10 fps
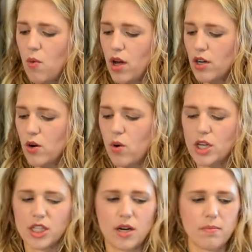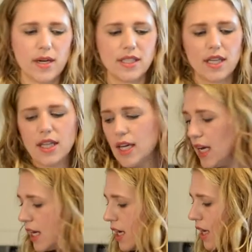water to wash it up nice and
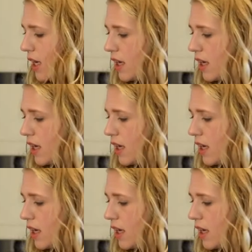clean.